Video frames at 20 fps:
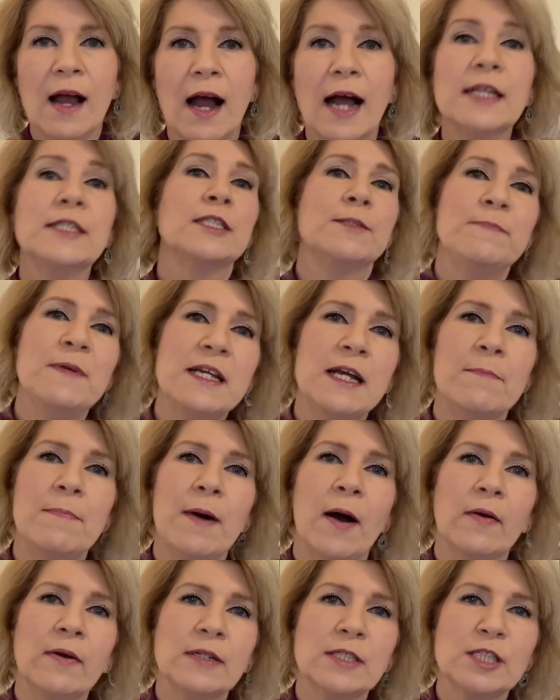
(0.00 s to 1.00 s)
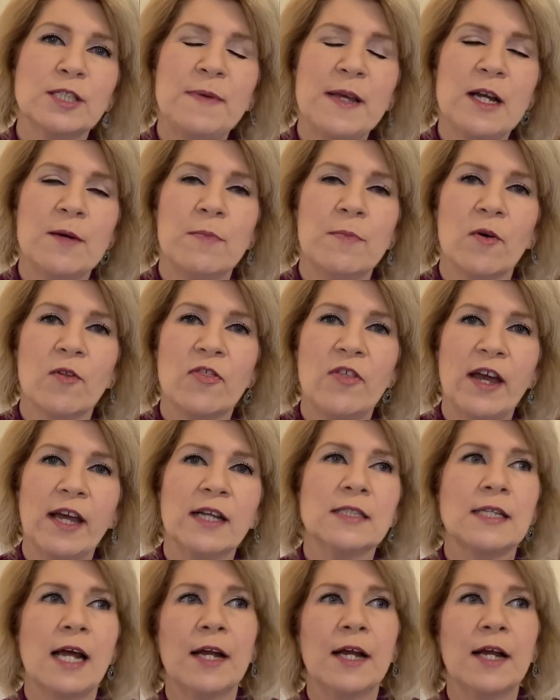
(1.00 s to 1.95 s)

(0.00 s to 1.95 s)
I speak about unspeakable things.